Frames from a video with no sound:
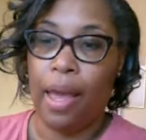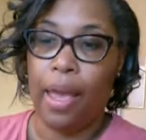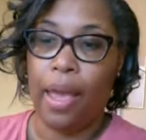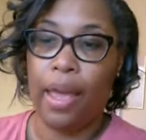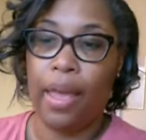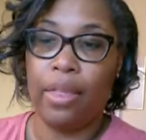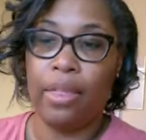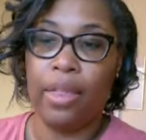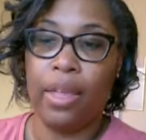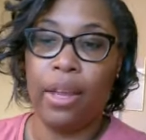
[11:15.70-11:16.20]

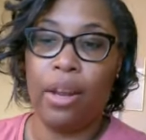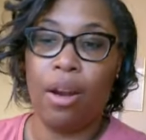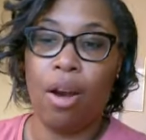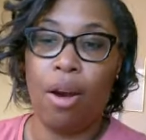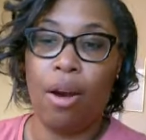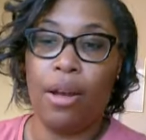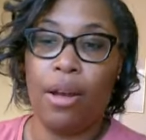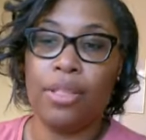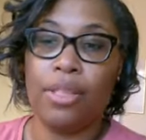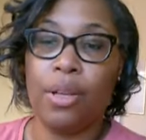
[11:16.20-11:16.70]
And then
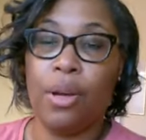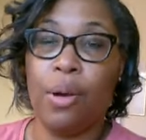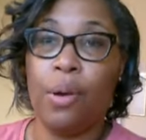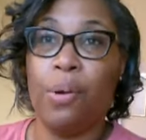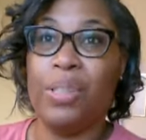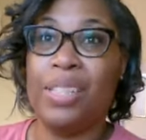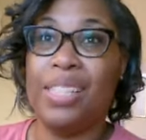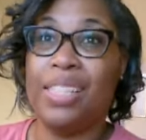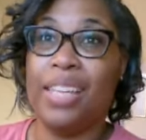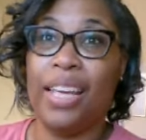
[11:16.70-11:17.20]

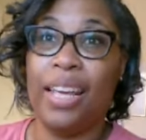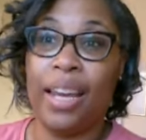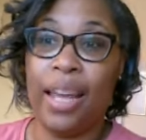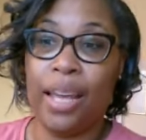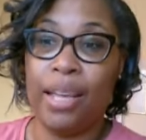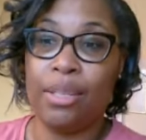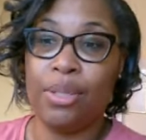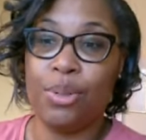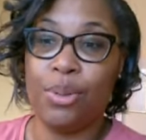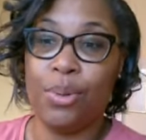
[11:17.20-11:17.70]
also
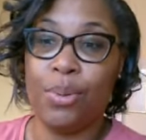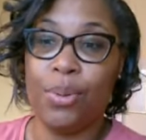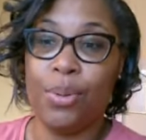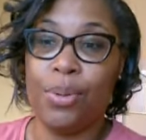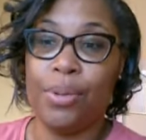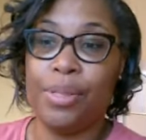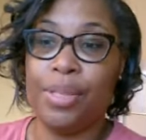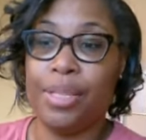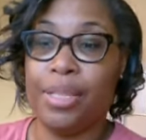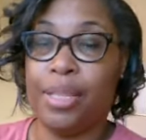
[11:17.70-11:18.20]
CNA
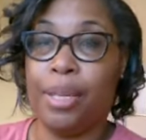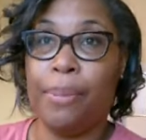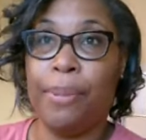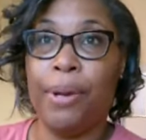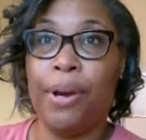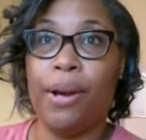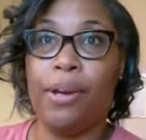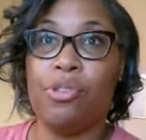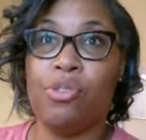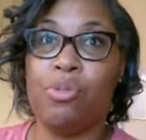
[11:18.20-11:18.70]
schools, the
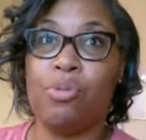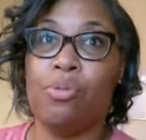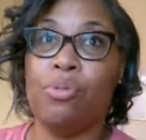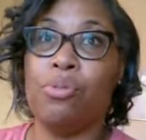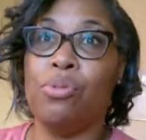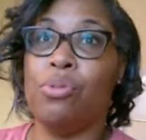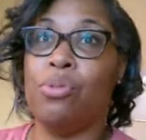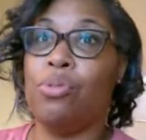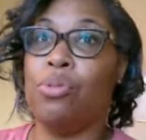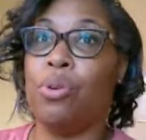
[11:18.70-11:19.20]
CPR
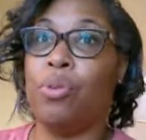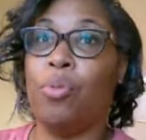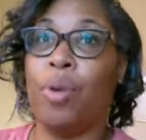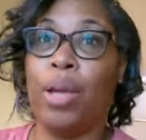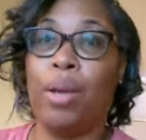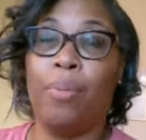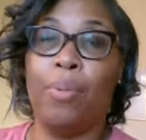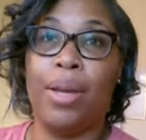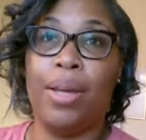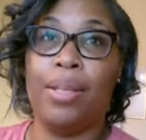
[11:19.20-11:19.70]
schools, those are
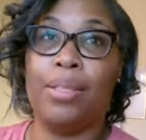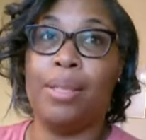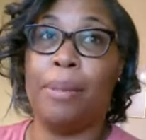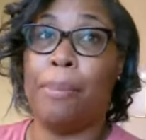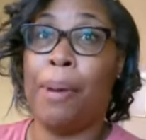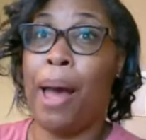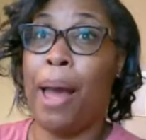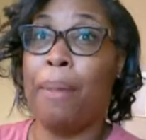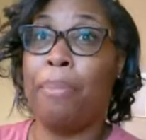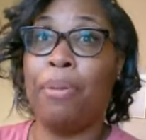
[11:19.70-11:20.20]
great ways to
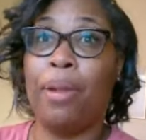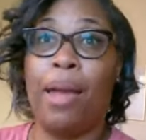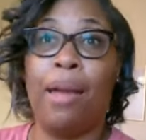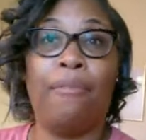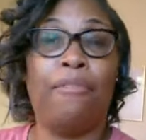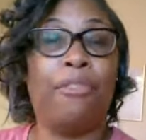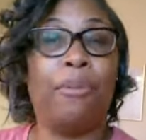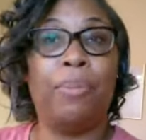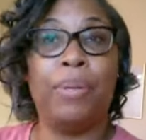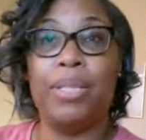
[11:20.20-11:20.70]
pipeline
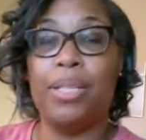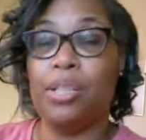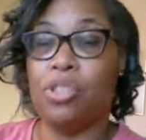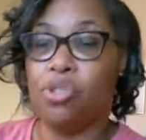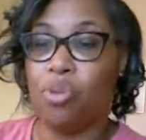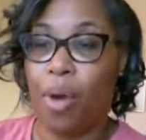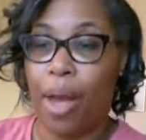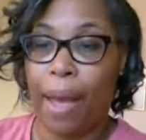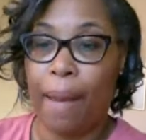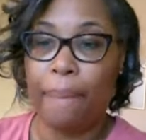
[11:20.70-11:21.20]
for
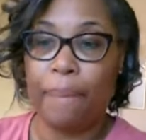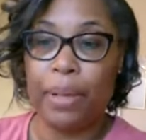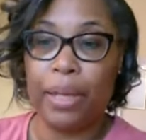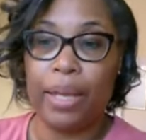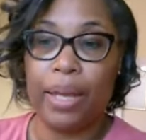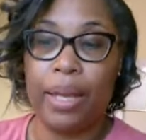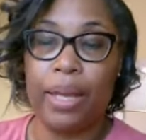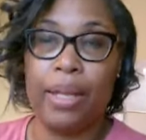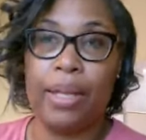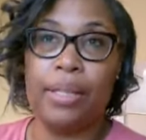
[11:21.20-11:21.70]
potential
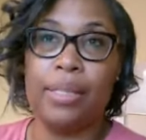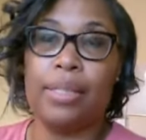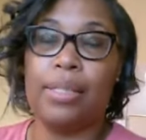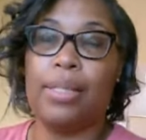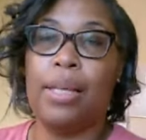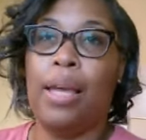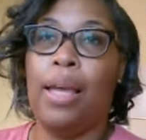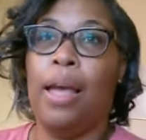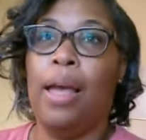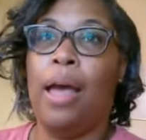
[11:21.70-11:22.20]
applicants.
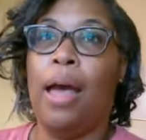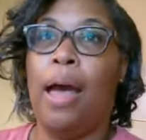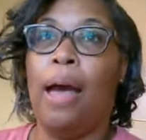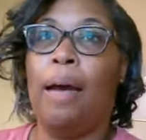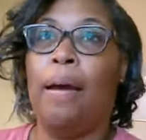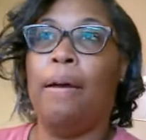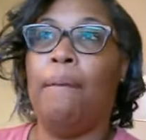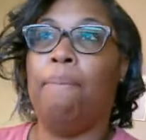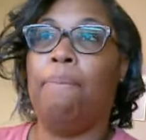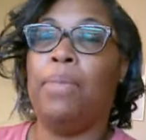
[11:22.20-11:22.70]

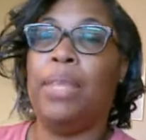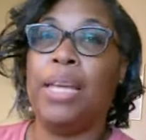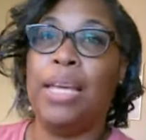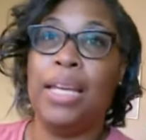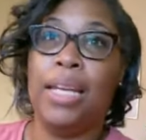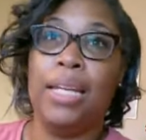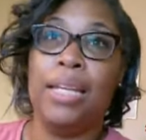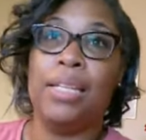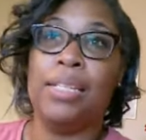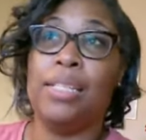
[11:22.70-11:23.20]
The
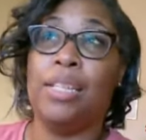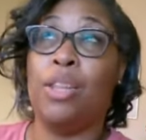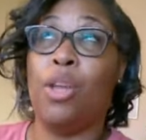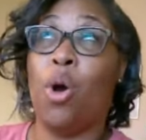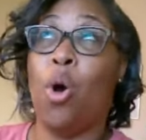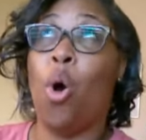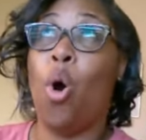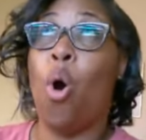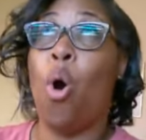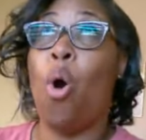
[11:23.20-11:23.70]
HEDIS and the
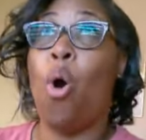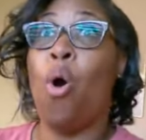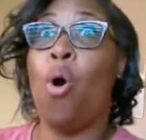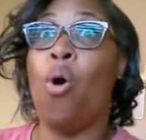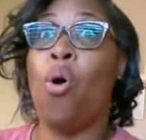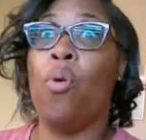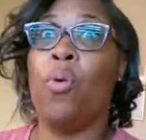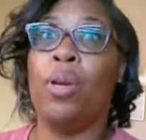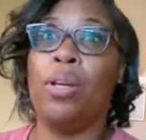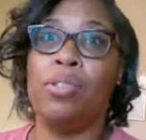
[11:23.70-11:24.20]

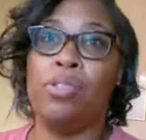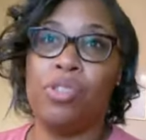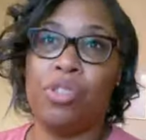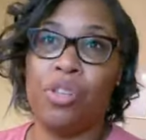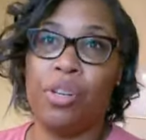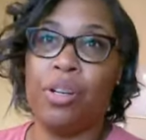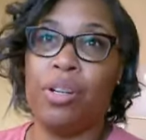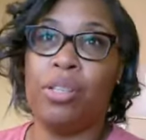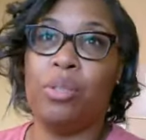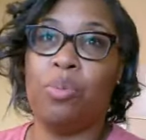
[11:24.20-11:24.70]
whole
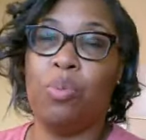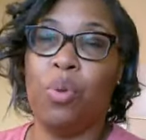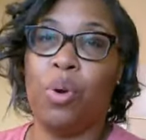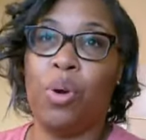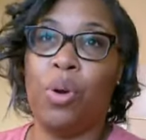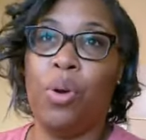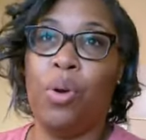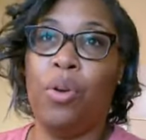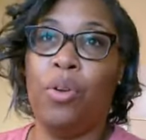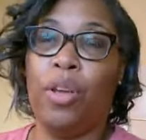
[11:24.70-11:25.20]
insurance
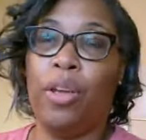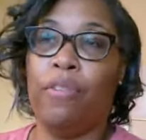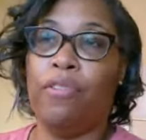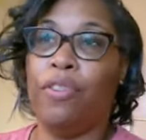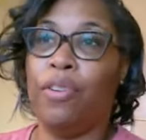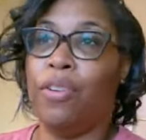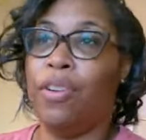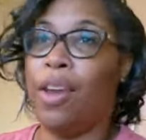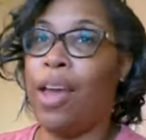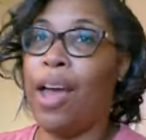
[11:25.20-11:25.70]
world, if
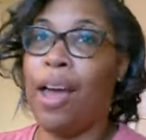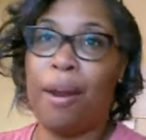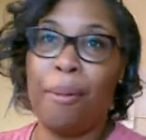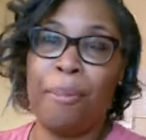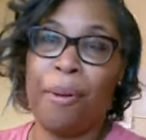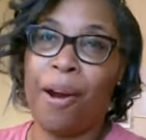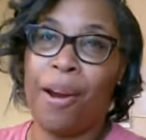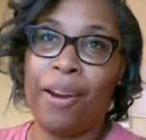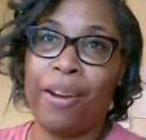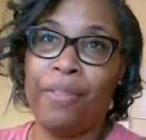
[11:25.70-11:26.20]
you're not a
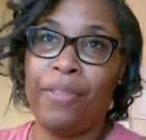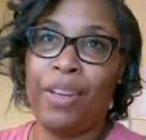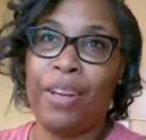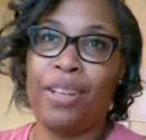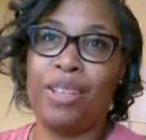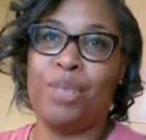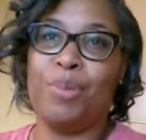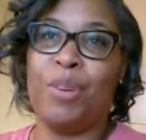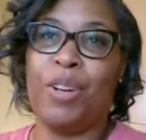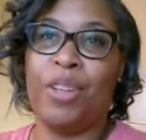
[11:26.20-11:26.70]
part of it,
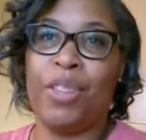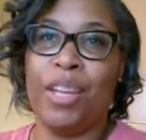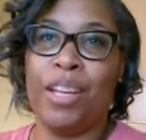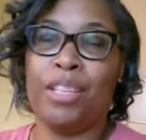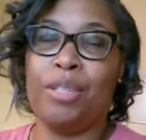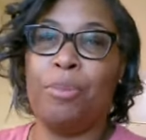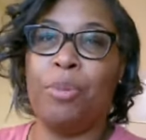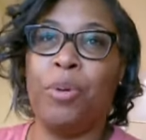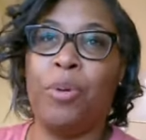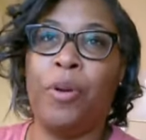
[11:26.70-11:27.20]
it's worth
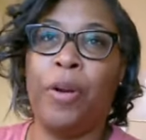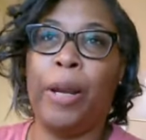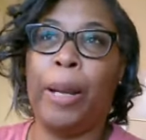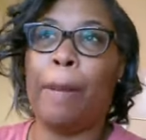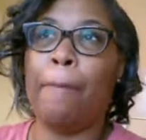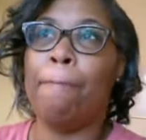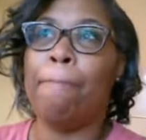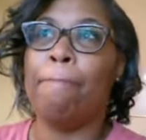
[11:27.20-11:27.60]
exploring,